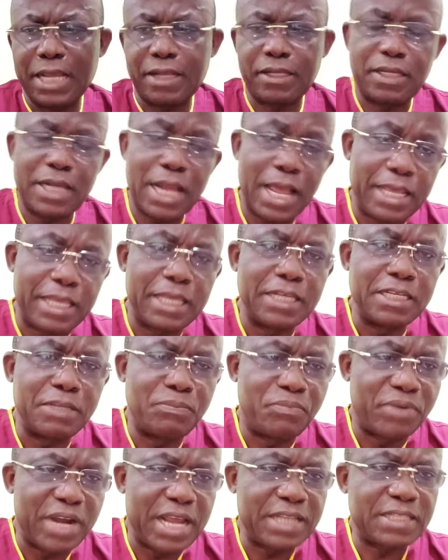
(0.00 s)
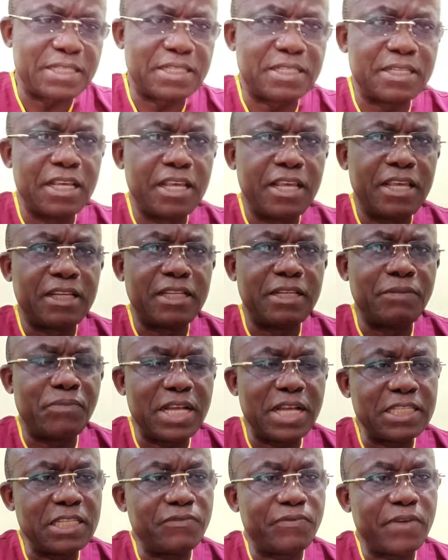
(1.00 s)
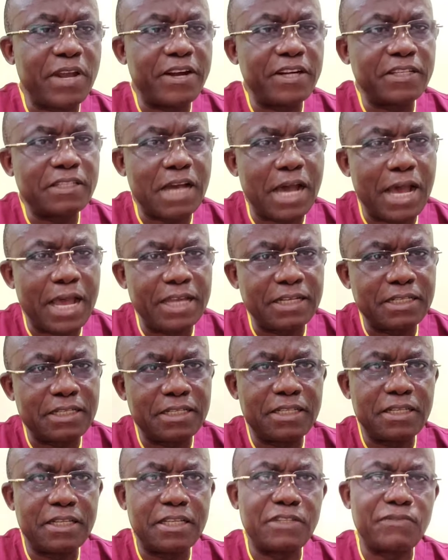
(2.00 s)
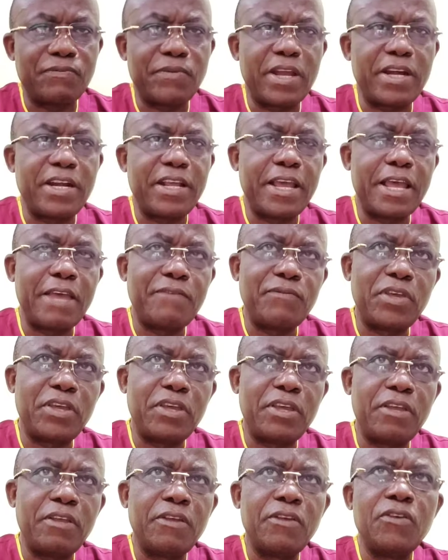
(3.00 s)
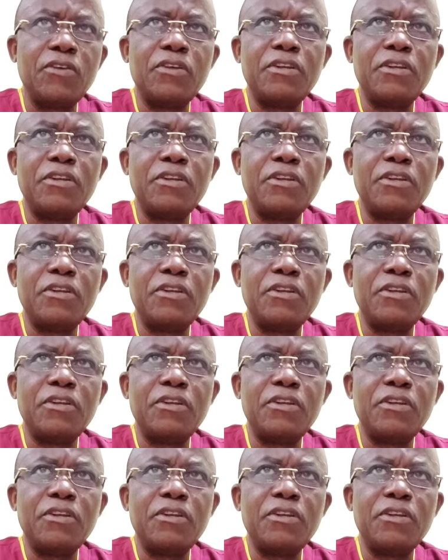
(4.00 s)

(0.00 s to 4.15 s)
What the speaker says: like in the breast is very tight, it's very heavy,